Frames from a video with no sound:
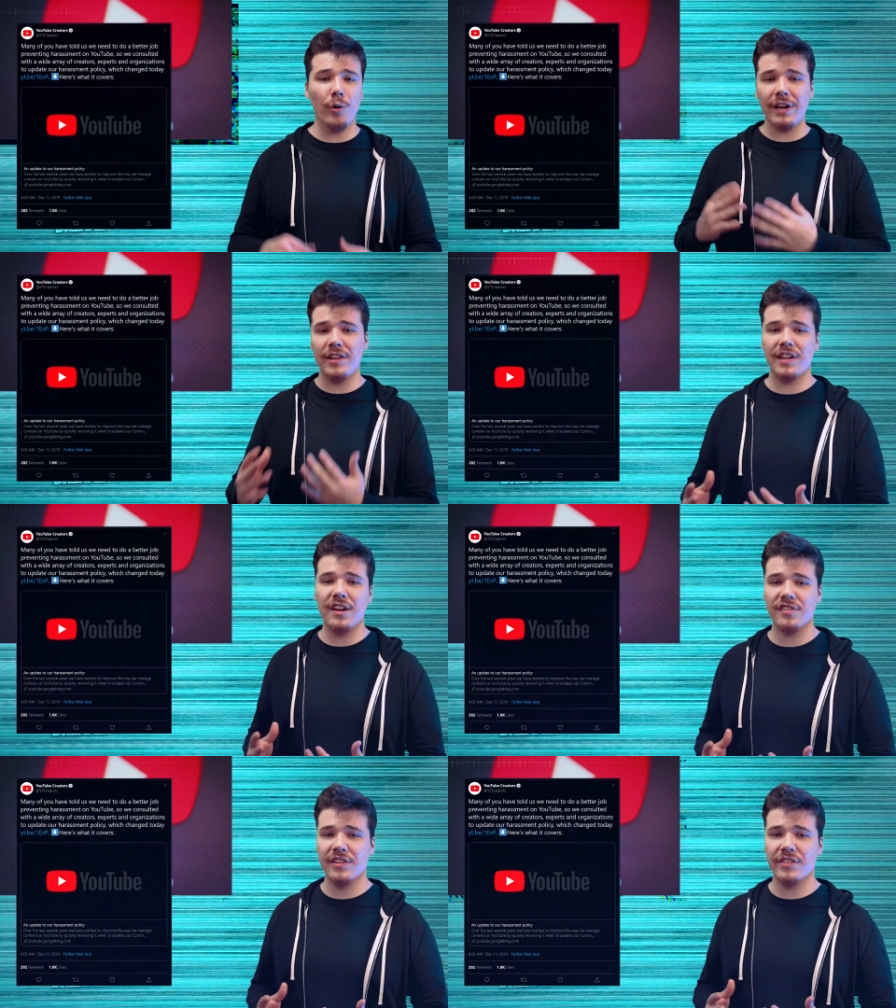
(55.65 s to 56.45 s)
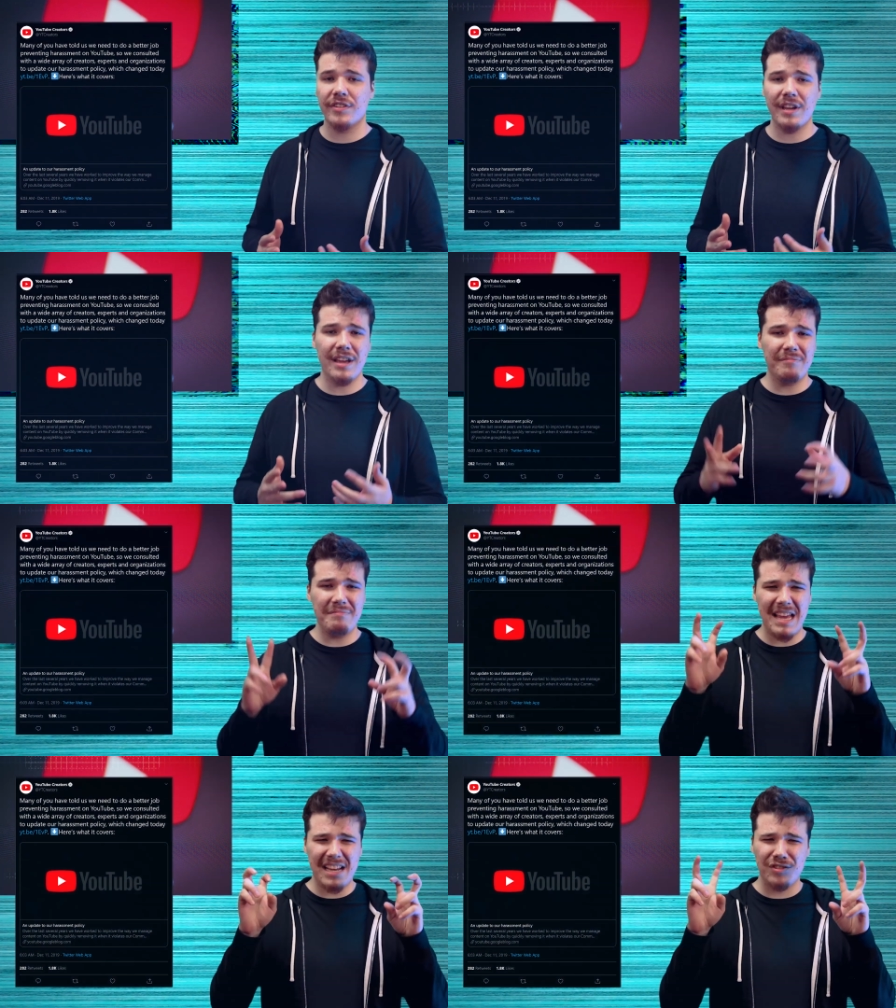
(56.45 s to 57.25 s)
organizations,
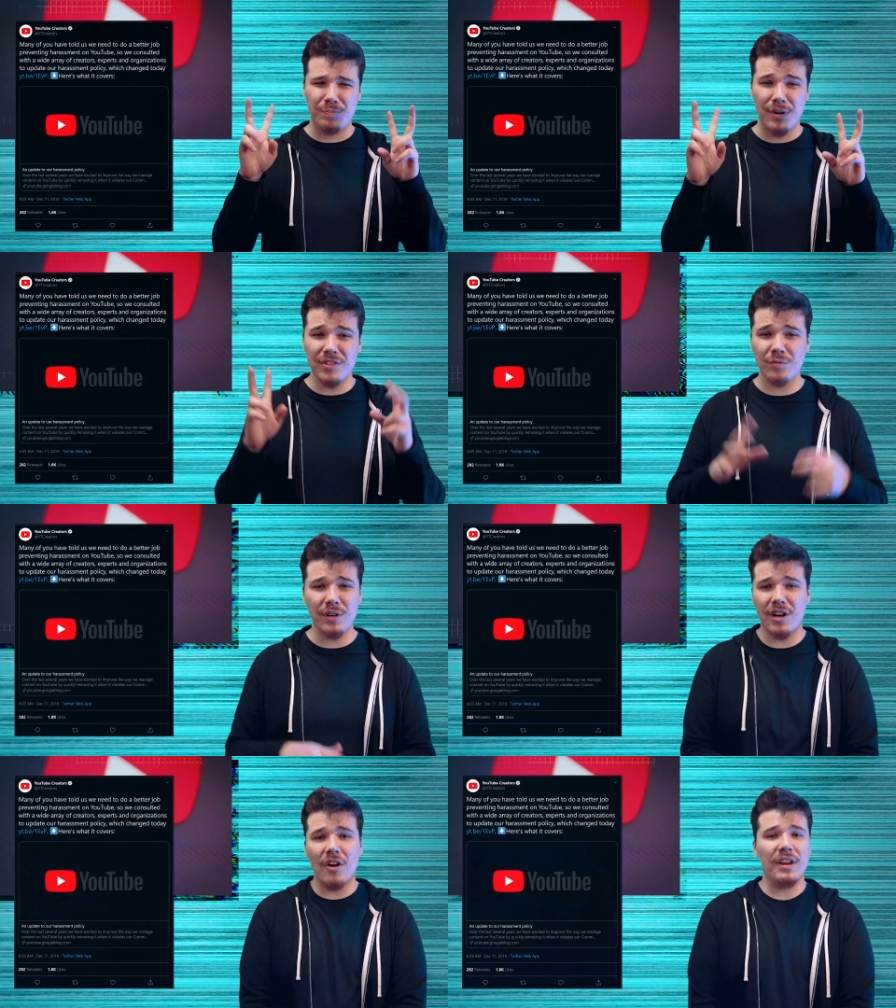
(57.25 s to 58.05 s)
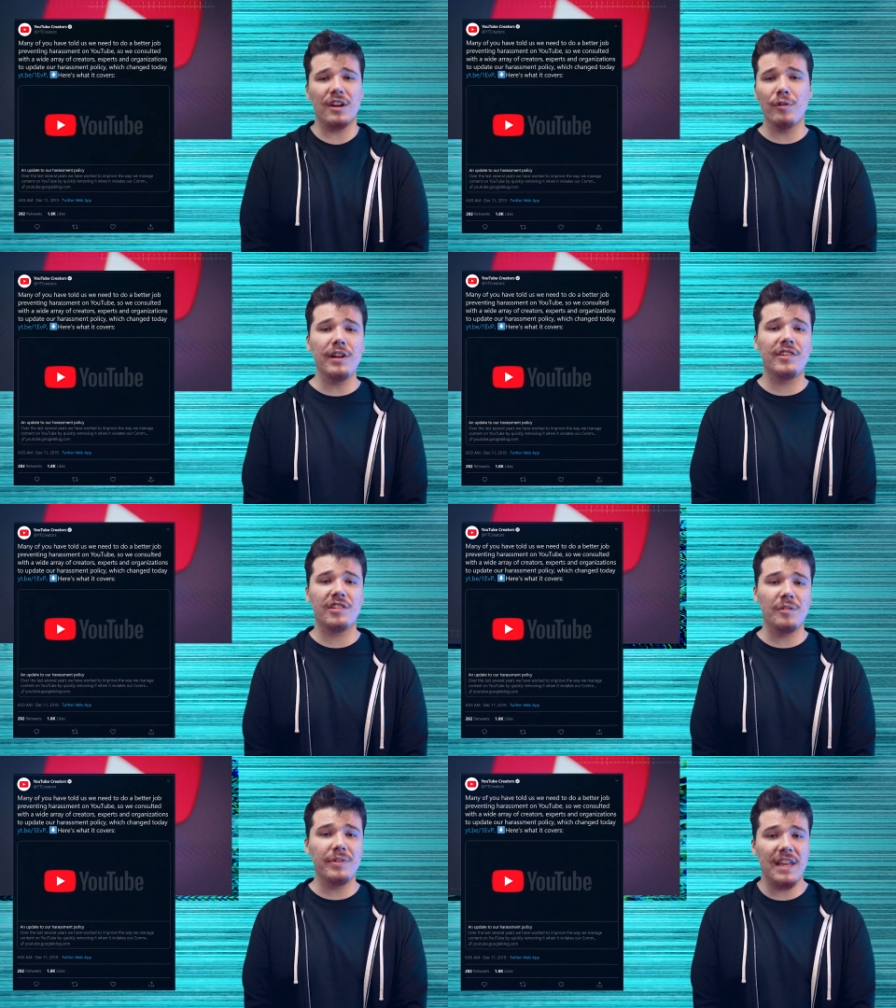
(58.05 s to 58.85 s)
and experts regarding
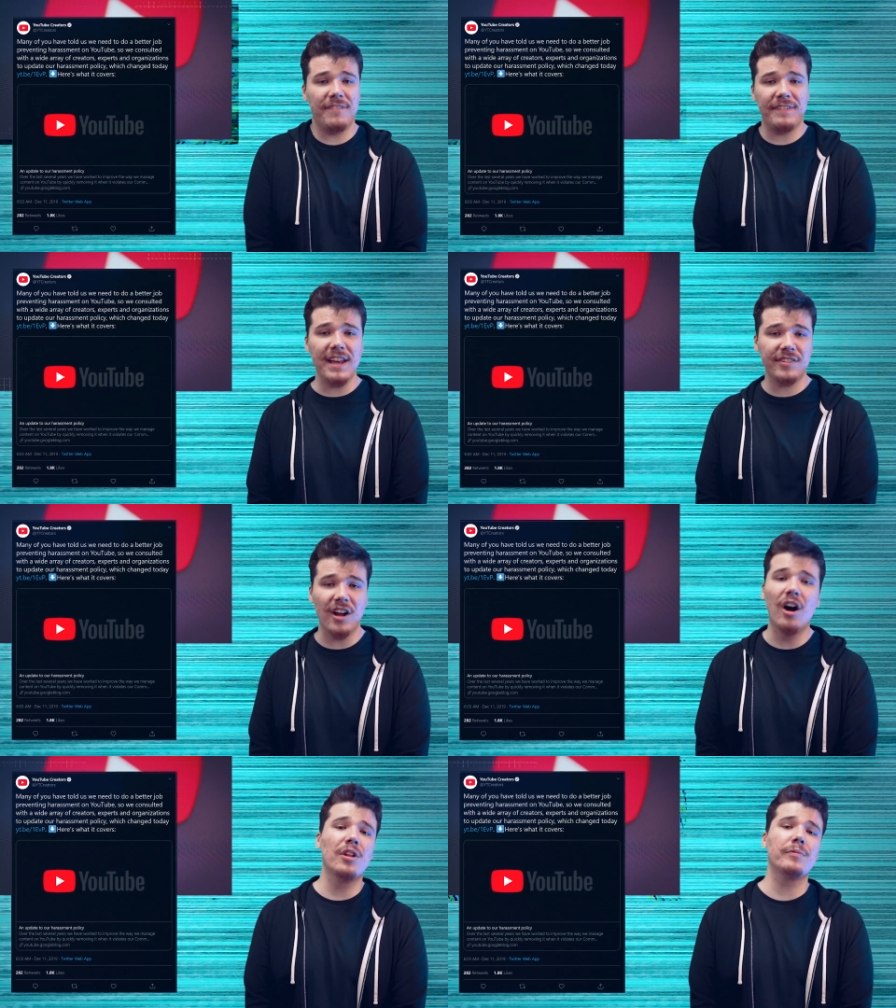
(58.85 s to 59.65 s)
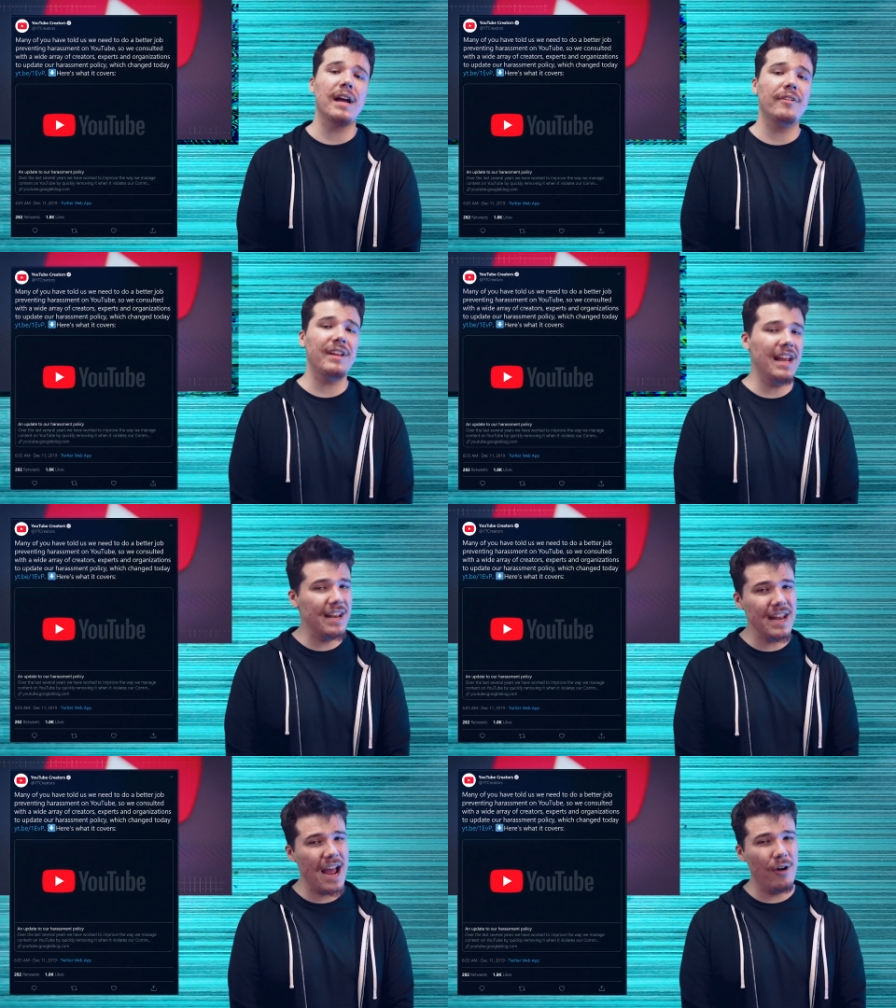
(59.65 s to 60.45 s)
criticisms they faced all around
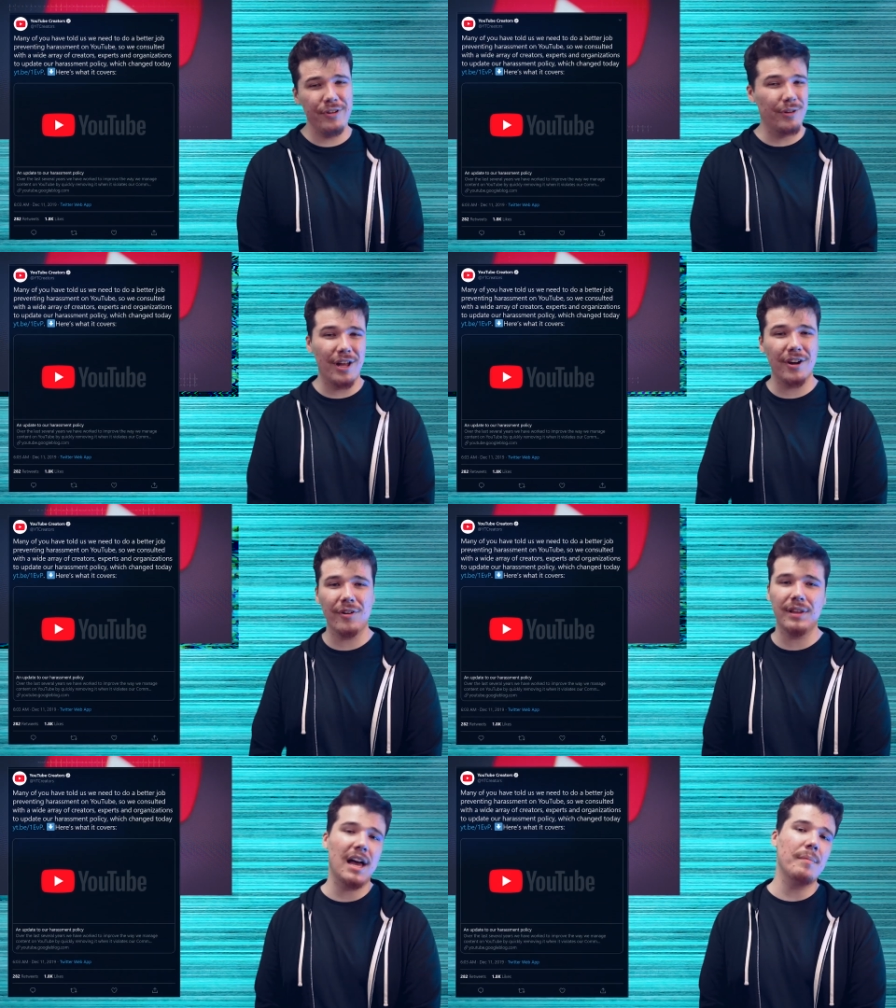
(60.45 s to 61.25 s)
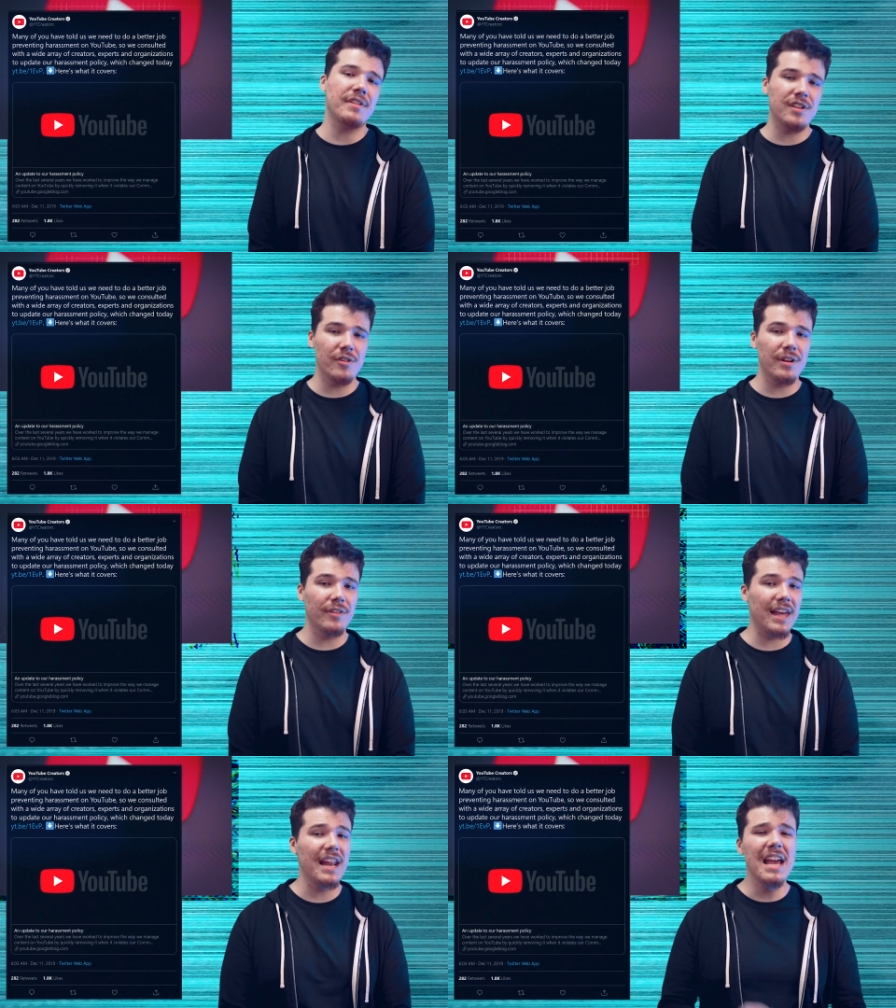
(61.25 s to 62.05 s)
and now no longer allow
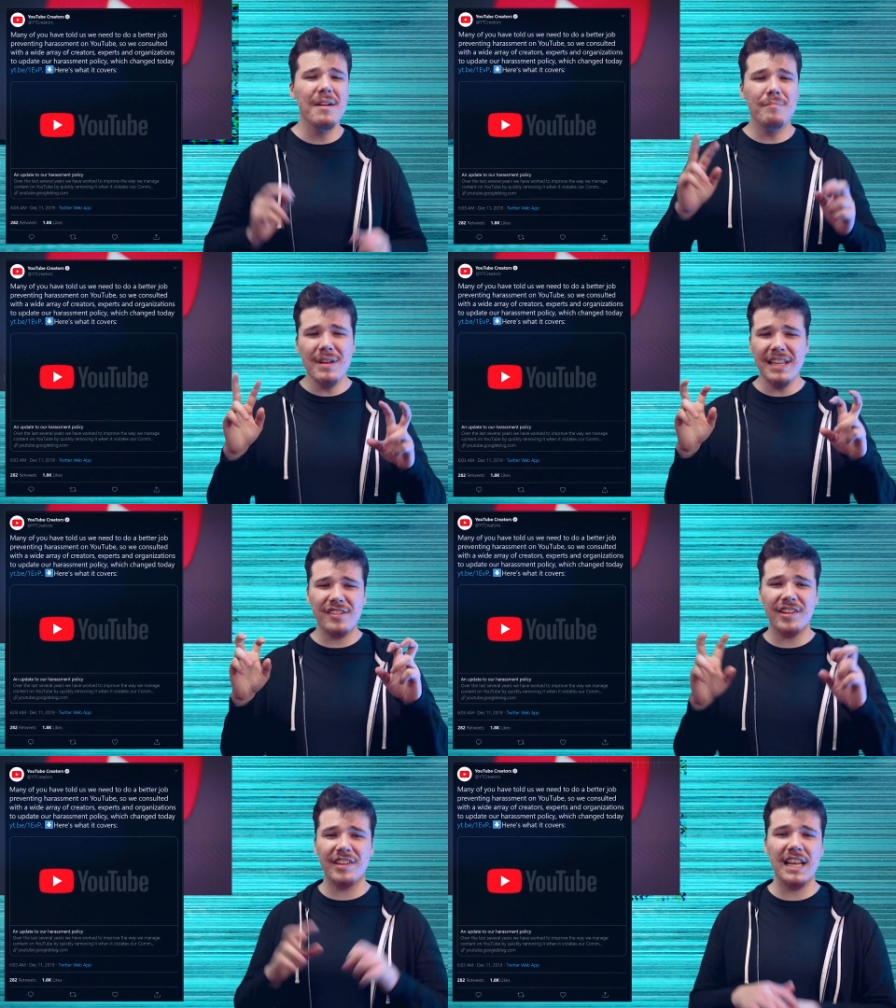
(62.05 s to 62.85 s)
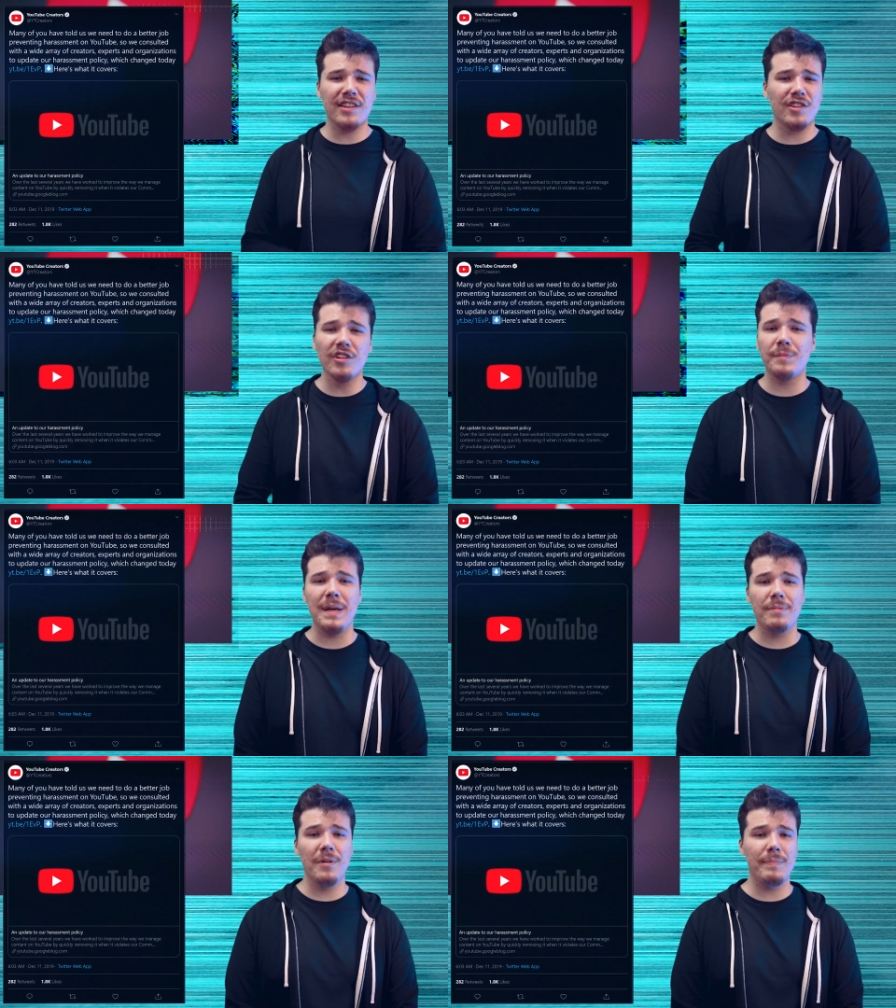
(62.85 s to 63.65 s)
material that maliciously insults
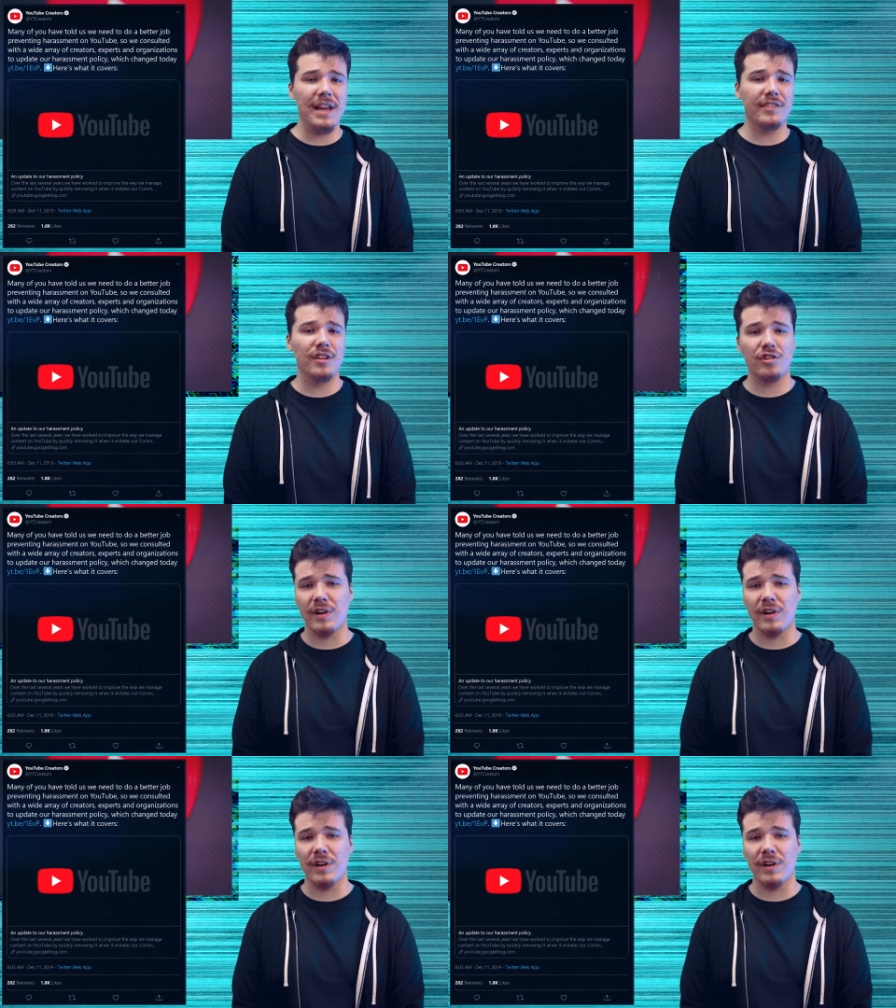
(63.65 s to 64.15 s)
people based on